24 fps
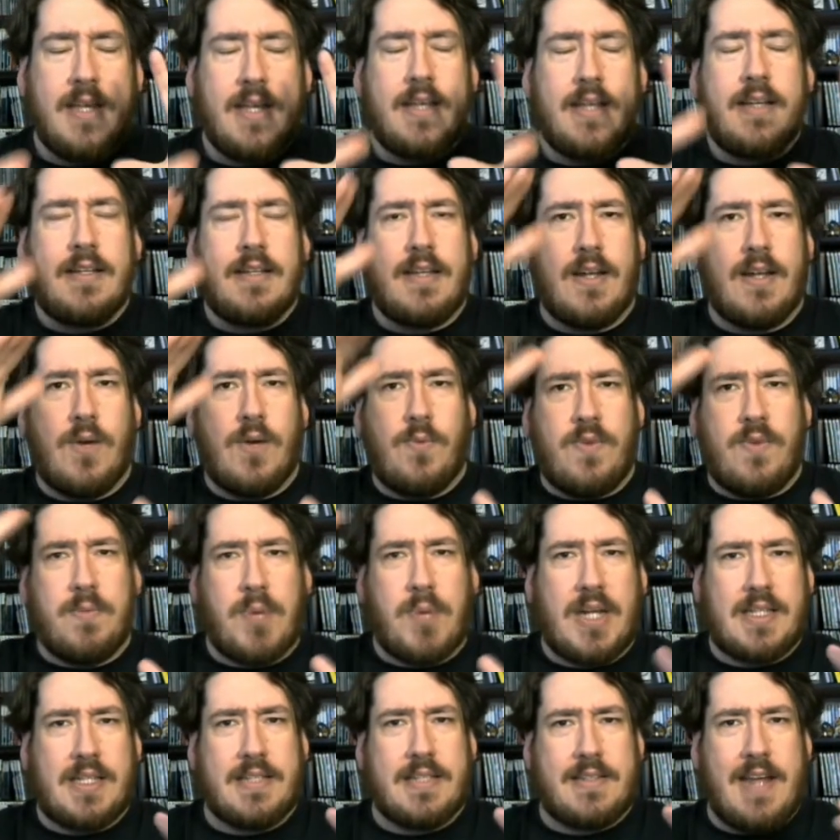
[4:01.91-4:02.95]
if we
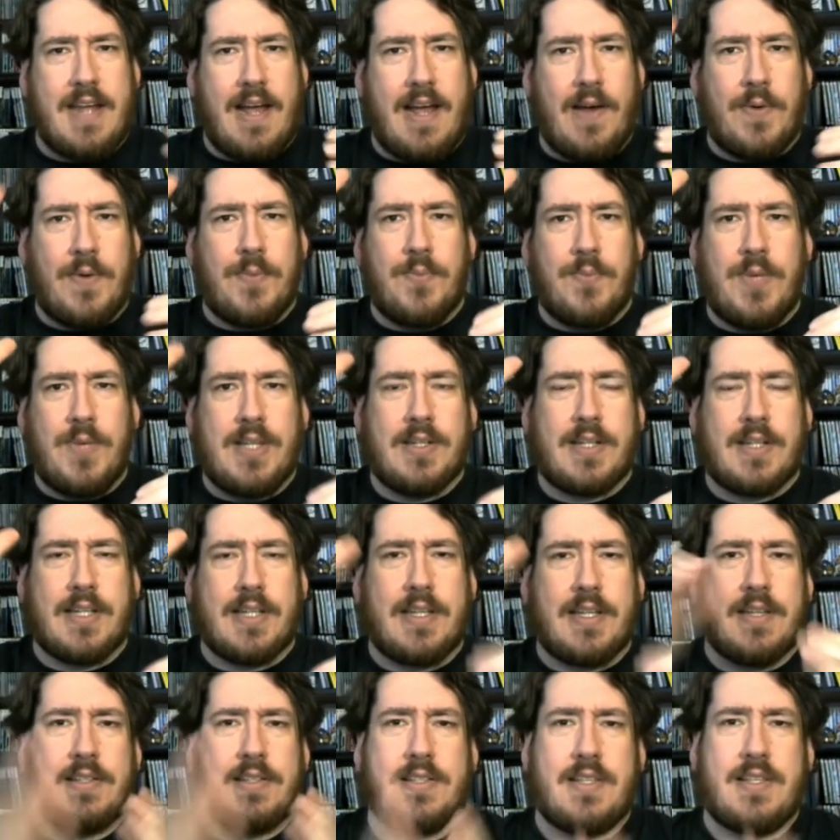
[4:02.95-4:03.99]
break this down, we look at
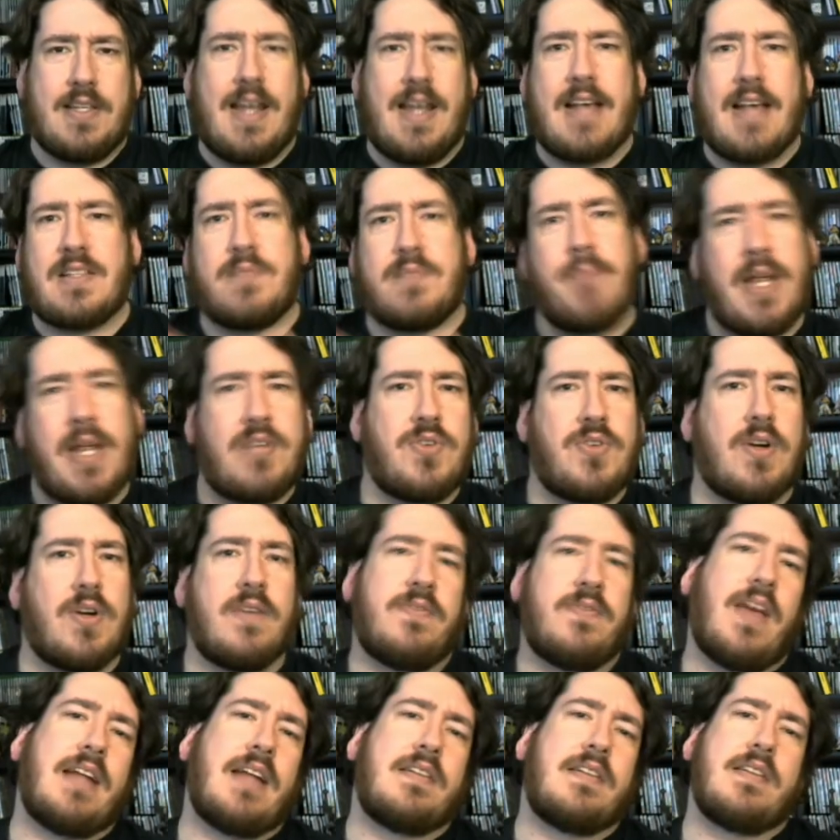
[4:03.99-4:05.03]
this, the next major
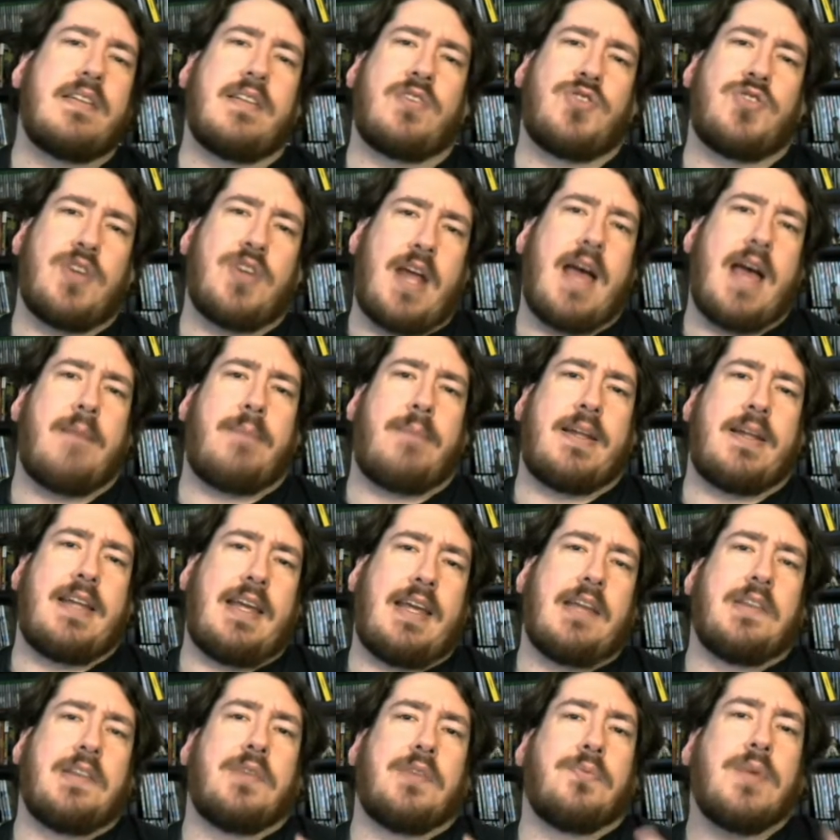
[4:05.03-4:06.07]
event that should happen
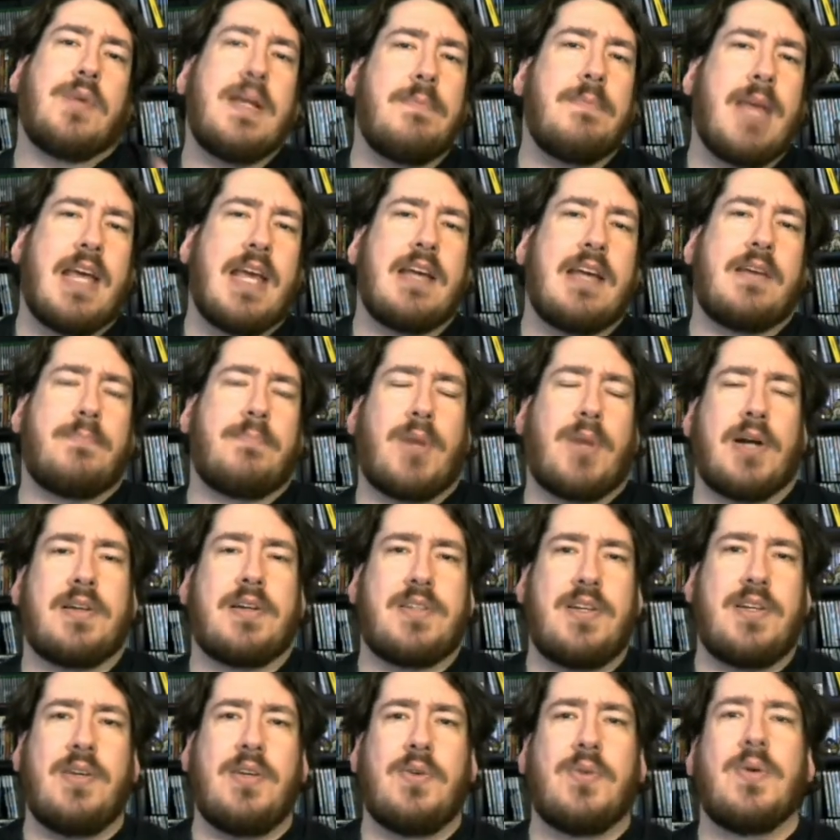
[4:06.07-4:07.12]
in the remake, Part
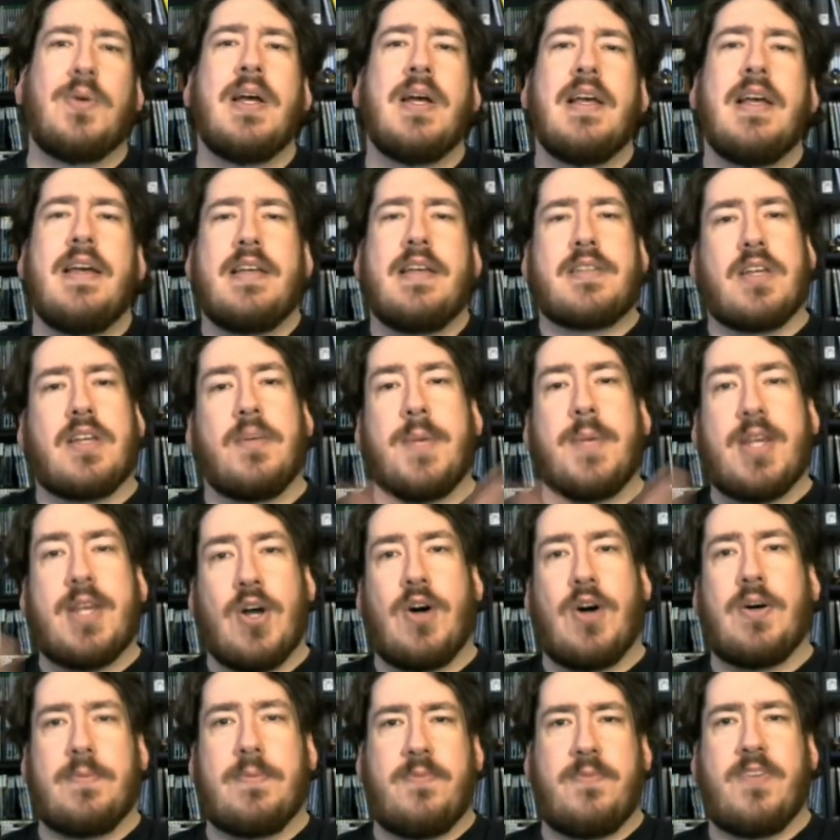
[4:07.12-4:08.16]
2, is going to be
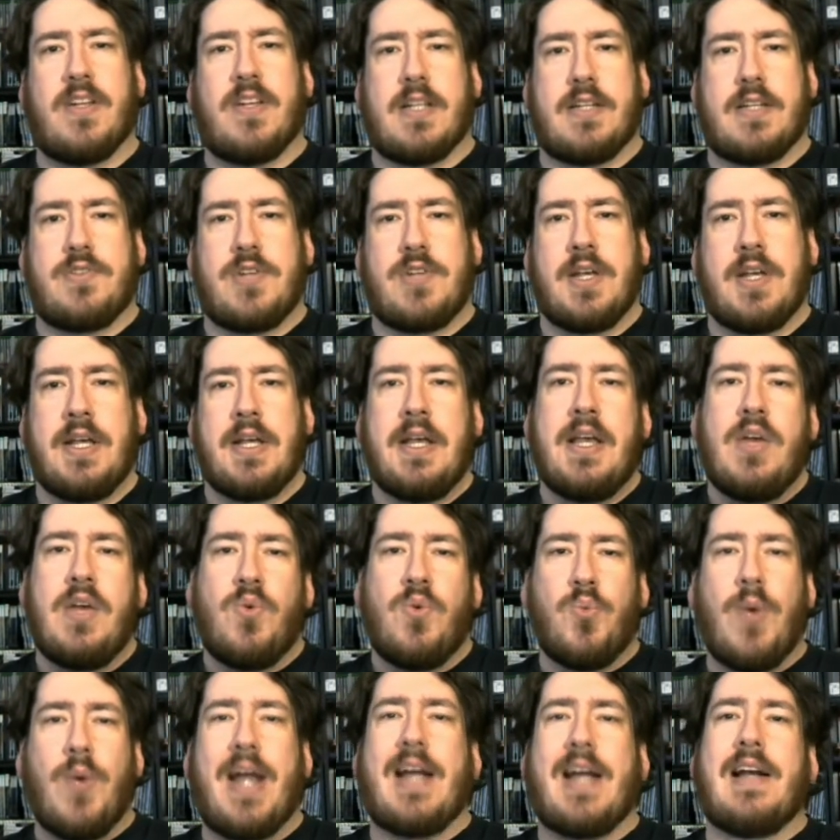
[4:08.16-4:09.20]
Calm Village,
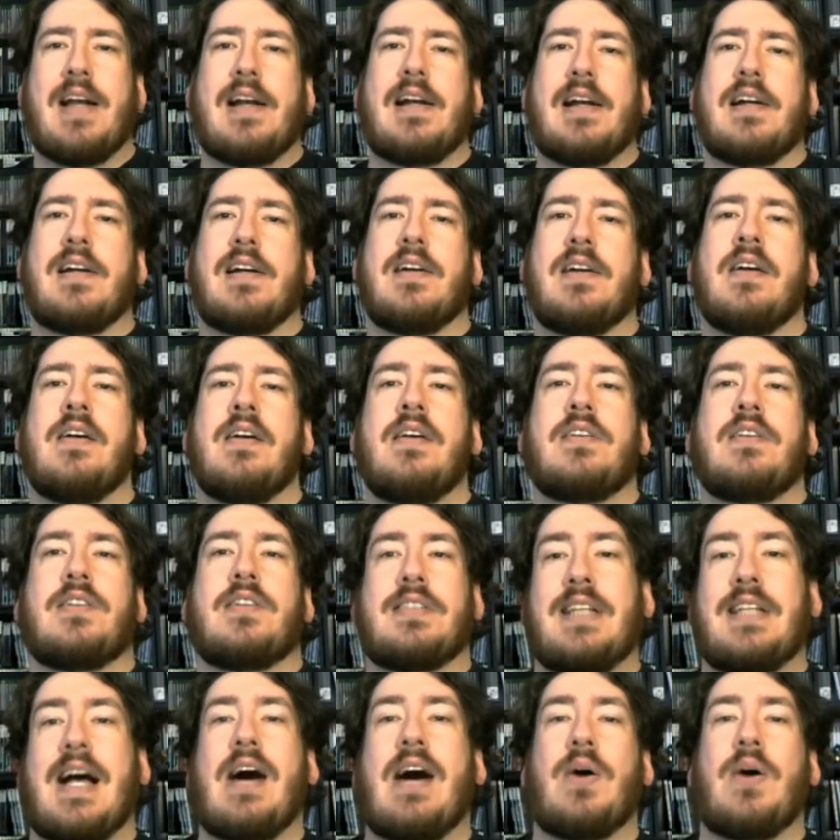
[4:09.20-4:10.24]
where
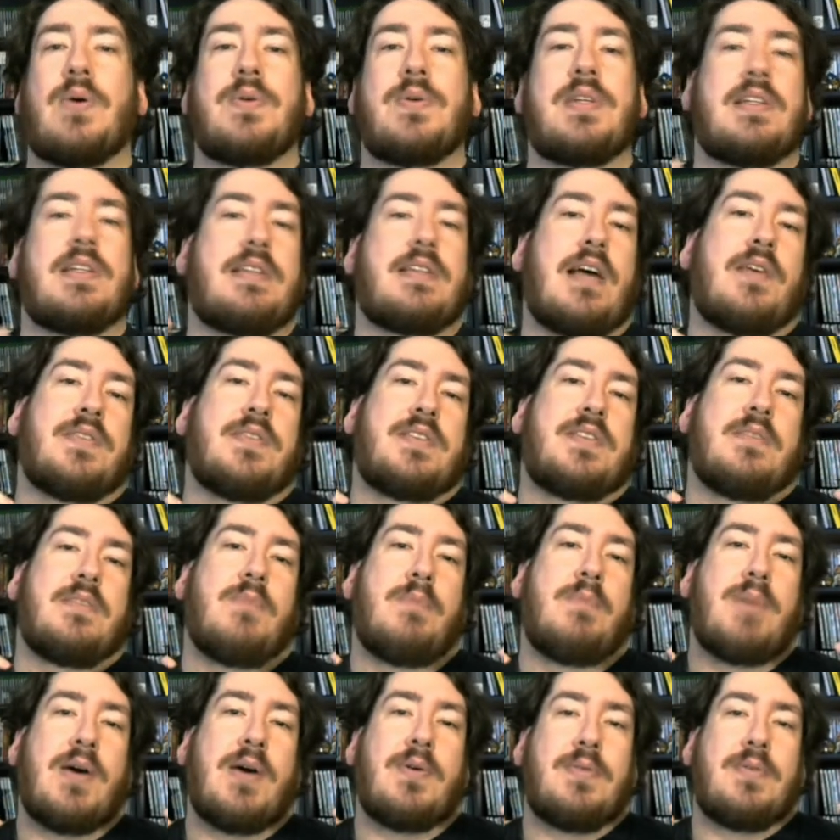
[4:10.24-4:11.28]
Cloud tells them
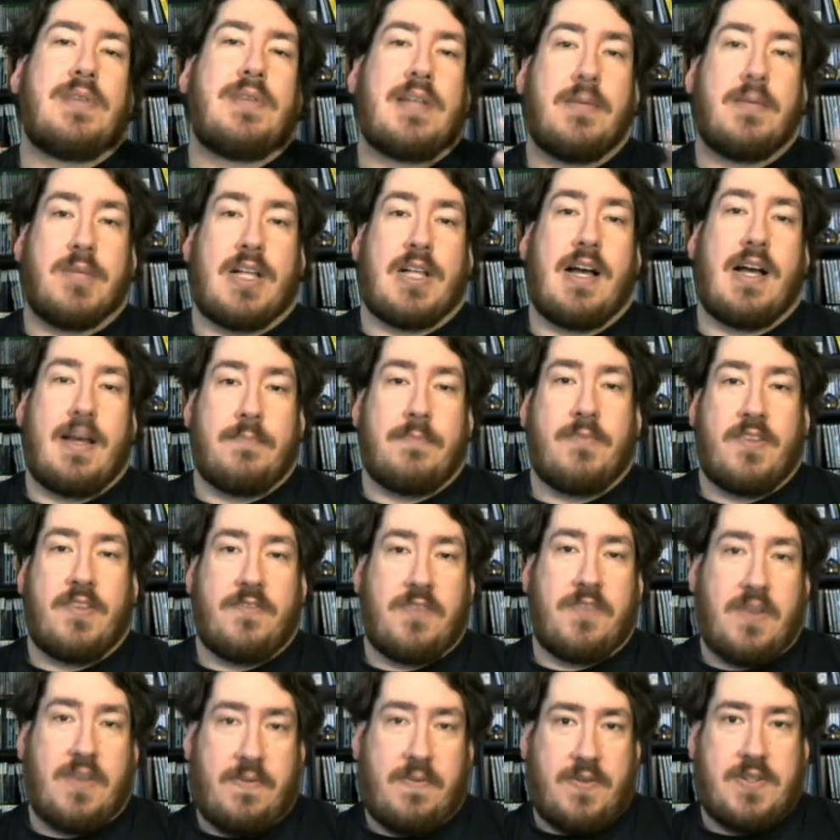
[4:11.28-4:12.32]
about Nibelheim
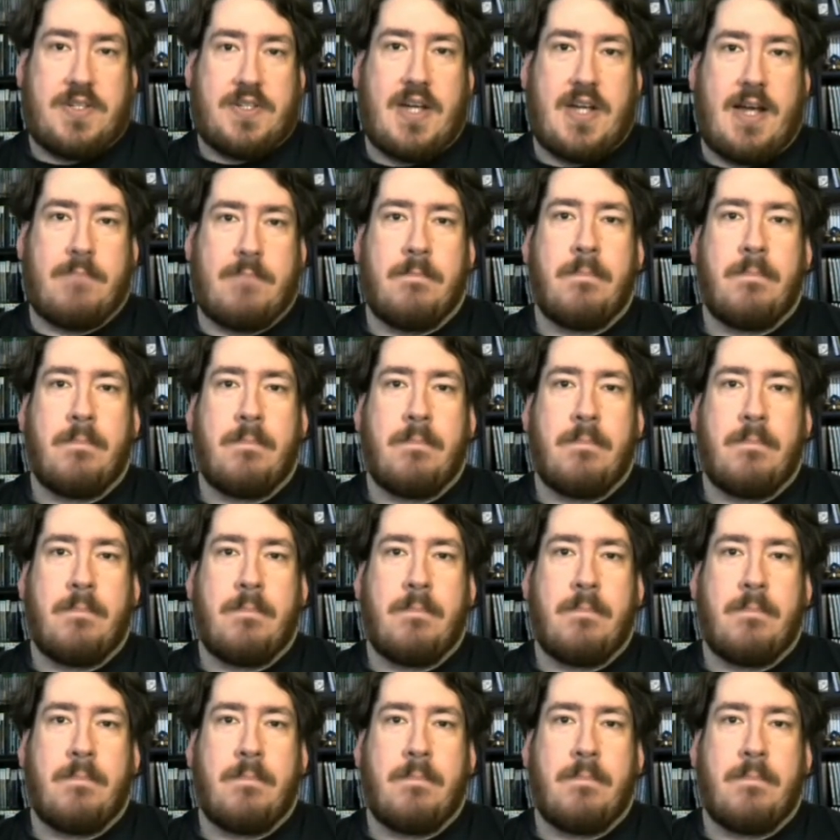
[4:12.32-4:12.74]
for the first time,